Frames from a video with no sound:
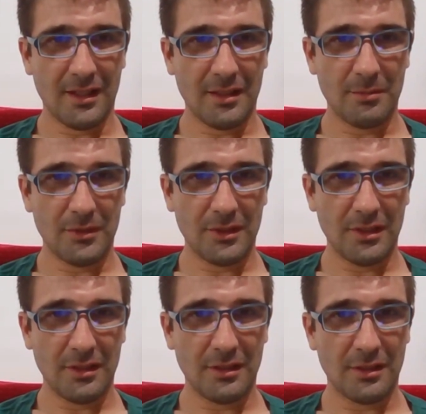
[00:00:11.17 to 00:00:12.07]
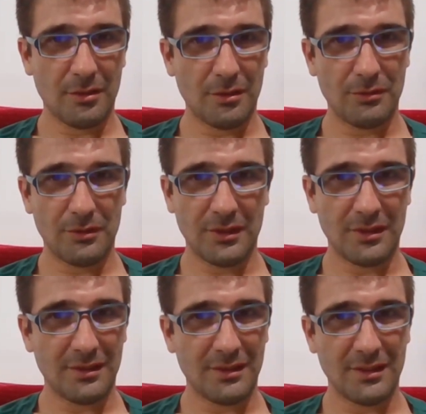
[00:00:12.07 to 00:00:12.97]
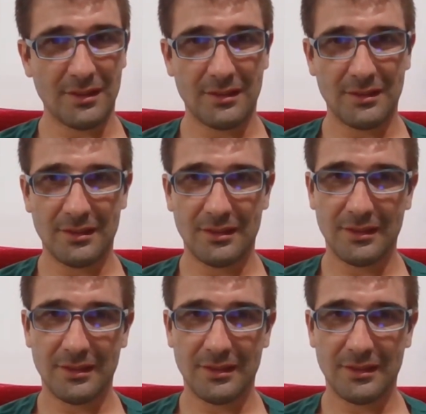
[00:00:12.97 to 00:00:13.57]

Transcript: I'm really confident that